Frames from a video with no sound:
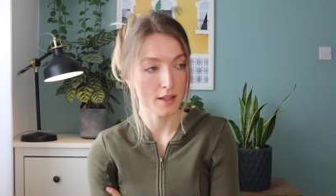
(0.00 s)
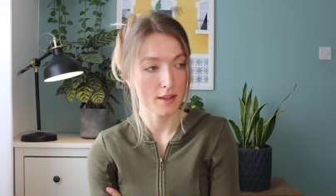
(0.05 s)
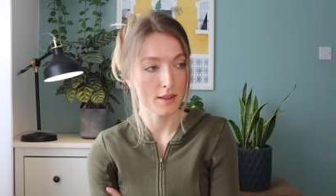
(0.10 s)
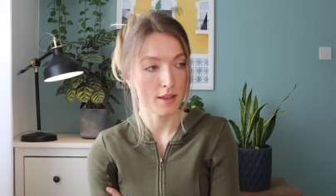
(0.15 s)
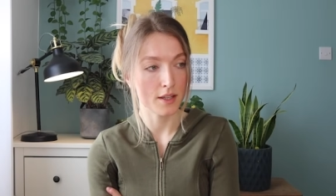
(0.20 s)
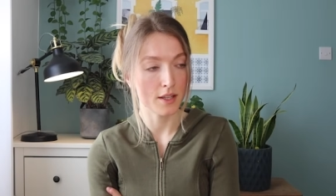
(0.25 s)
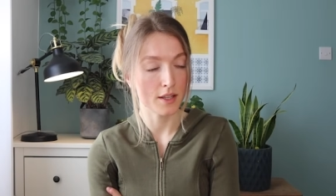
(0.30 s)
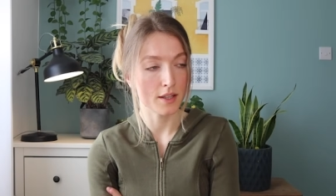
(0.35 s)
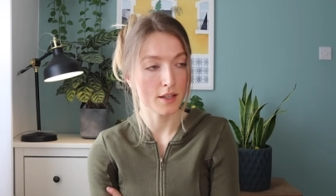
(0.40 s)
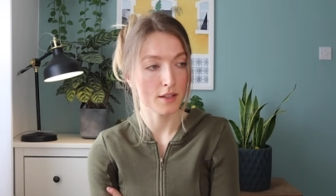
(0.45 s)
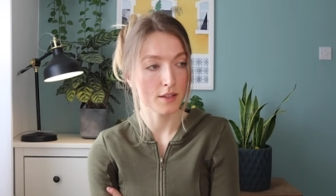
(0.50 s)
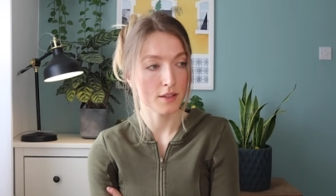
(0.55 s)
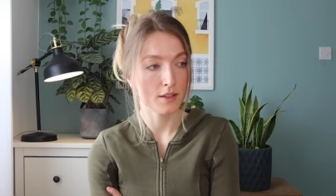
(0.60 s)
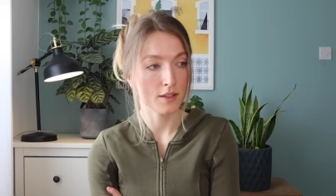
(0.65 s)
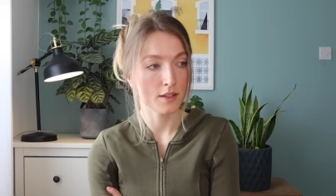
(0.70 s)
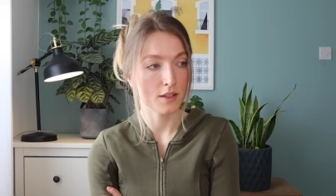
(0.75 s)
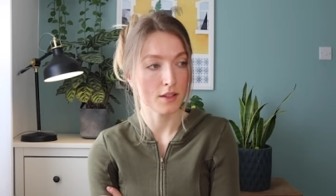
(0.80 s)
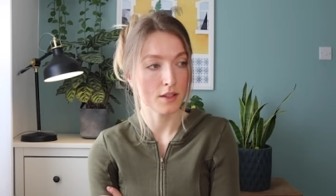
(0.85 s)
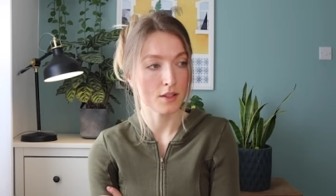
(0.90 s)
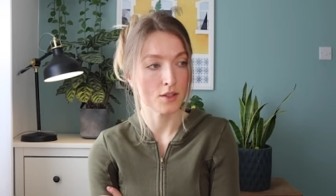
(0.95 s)
the
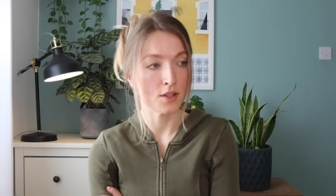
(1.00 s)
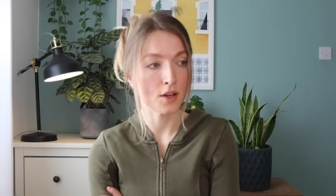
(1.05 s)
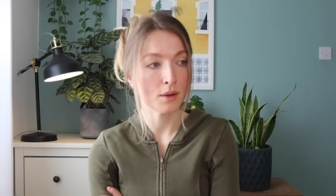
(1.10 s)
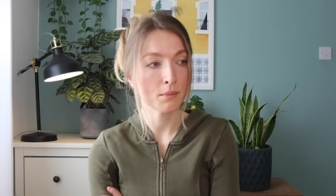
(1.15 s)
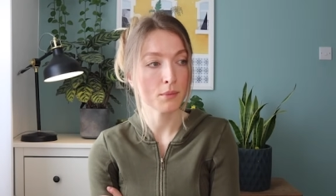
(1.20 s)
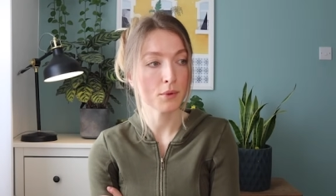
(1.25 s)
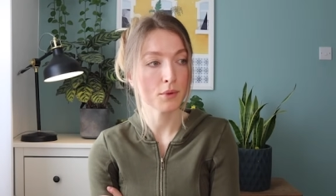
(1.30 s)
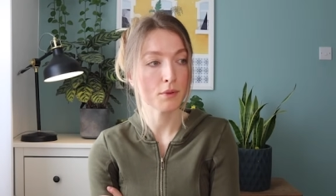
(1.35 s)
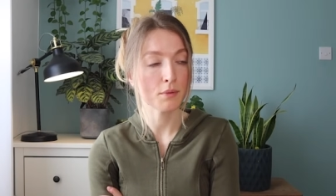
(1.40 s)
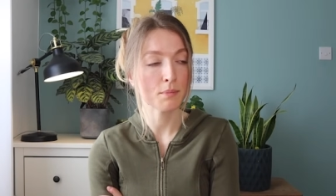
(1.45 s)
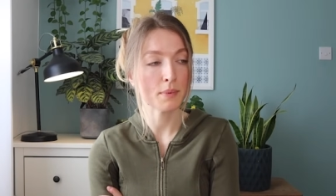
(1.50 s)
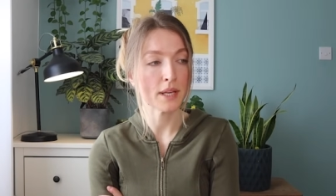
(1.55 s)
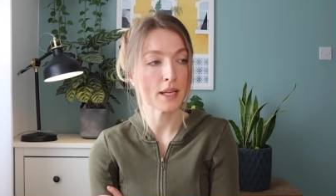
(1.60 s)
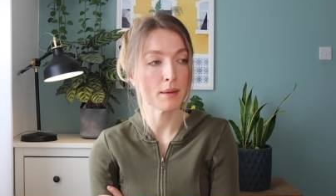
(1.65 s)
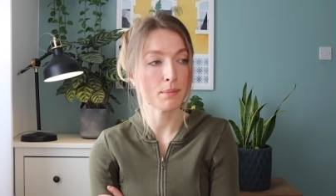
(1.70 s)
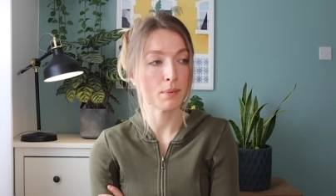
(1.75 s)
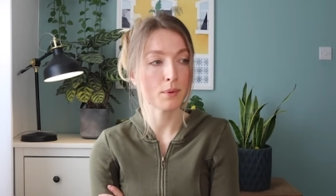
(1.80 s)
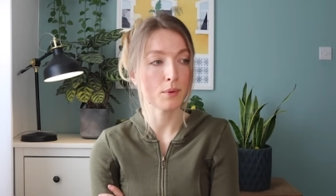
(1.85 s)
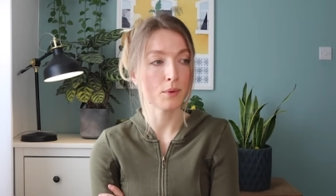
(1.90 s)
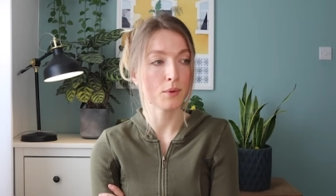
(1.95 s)
number of
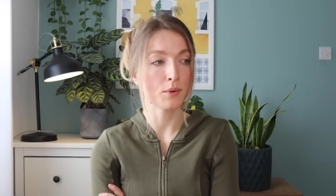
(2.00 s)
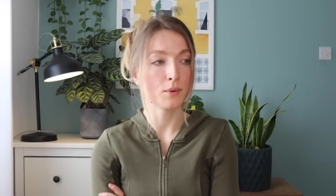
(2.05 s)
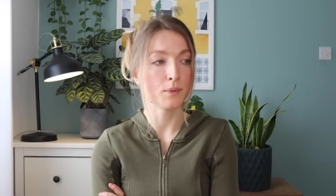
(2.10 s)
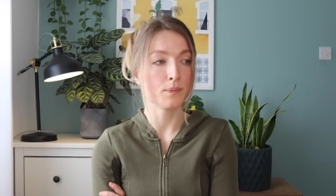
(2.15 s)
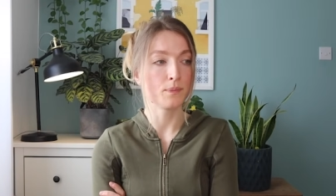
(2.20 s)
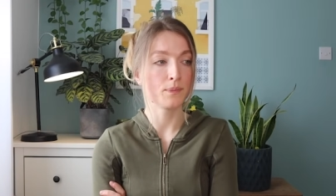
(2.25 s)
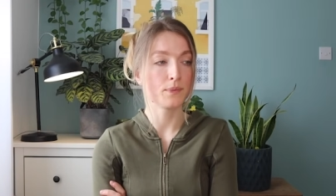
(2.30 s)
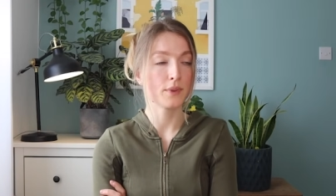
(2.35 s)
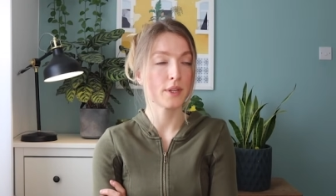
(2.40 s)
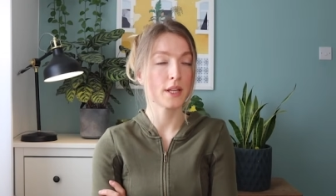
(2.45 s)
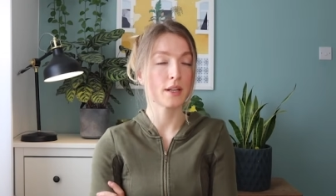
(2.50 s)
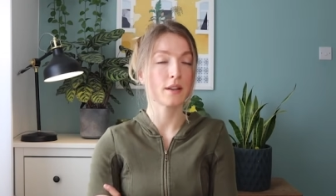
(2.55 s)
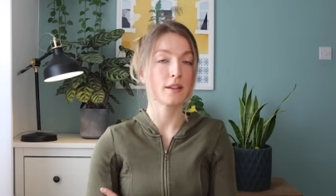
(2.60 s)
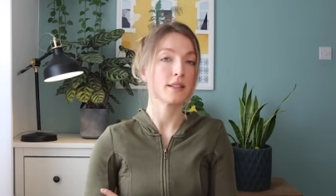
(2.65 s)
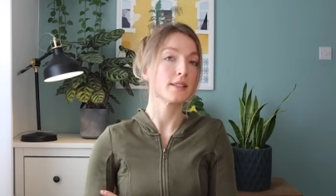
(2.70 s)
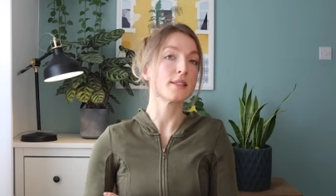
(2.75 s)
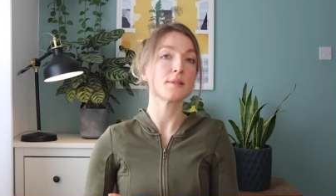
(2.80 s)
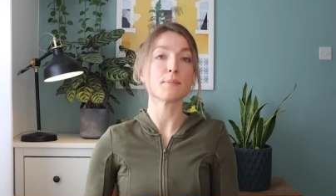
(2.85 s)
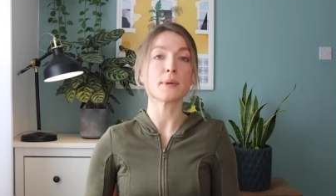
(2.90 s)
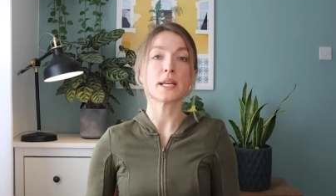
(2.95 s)
people that I
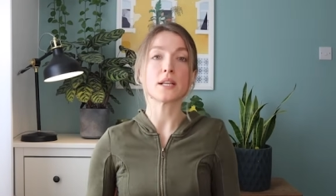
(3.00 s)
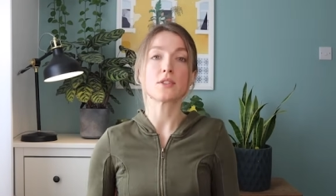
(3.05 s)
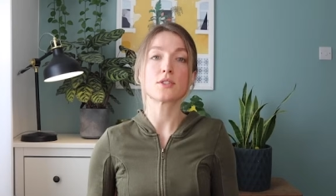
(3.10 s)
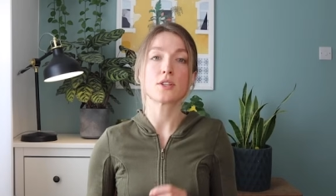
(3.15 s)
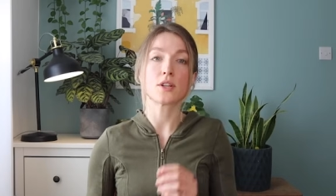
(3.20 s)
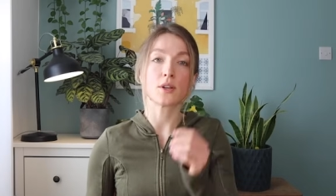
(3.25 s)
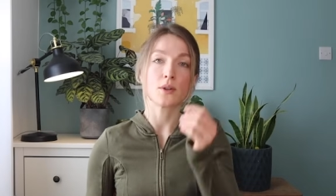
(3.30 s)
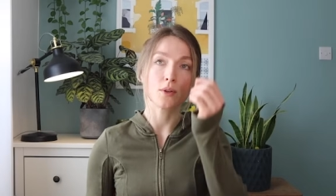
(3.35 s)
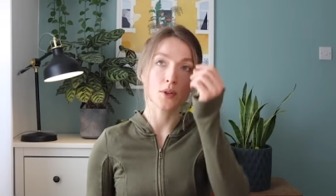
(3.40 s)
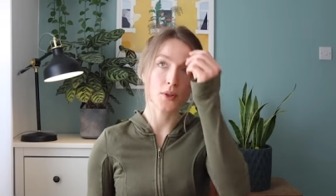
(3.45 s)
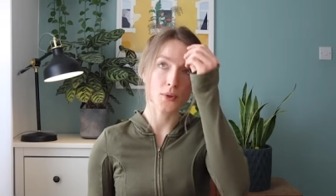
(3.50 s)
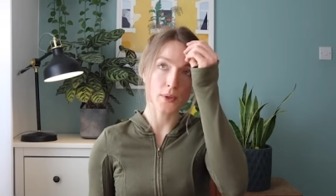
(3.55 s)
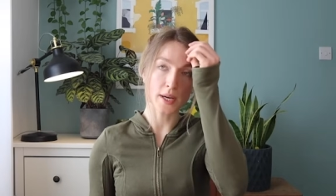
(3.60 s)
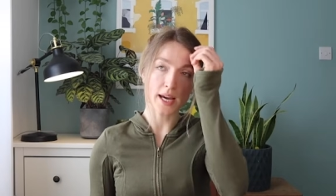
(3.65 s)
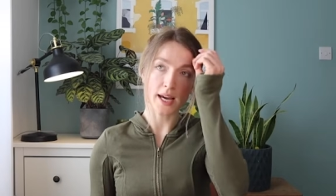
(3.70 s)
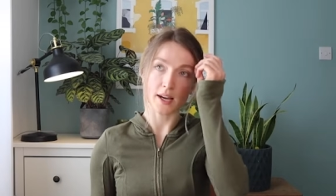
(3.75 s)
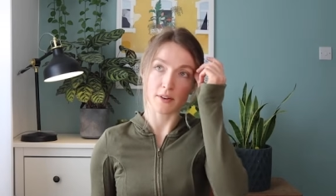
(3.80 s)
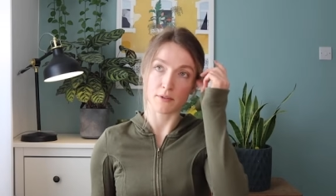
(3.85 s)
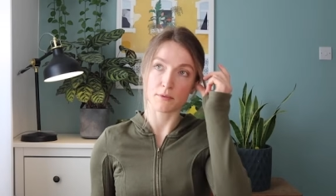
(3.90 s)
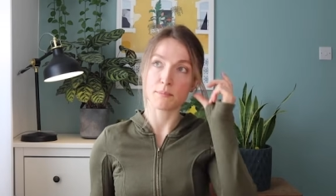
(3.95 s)
speak to who
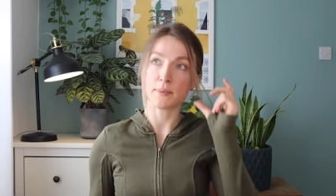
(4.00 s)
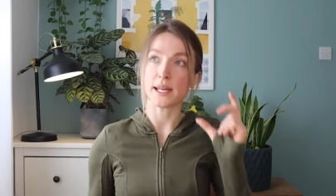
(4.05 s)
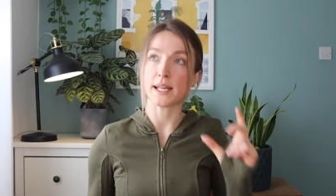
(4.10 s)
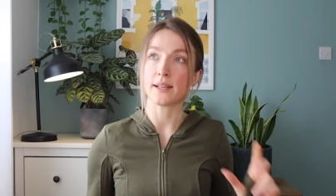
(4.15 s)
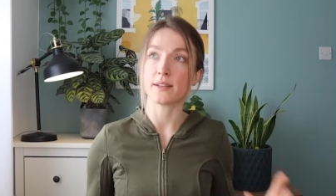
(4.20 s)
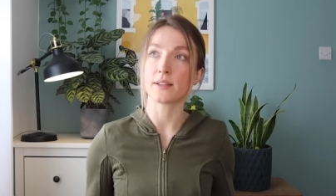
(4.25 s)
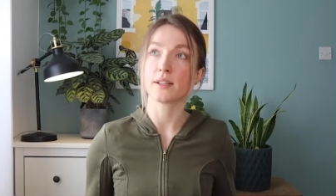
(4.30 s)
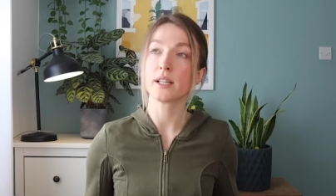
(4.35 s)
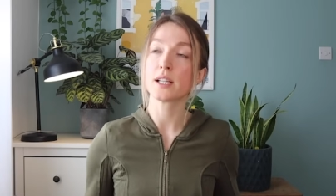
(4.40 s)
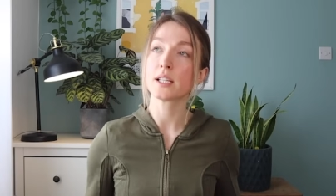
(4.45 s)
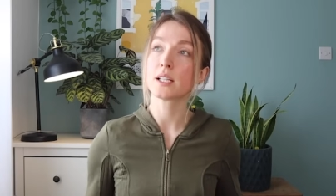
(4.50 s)
have been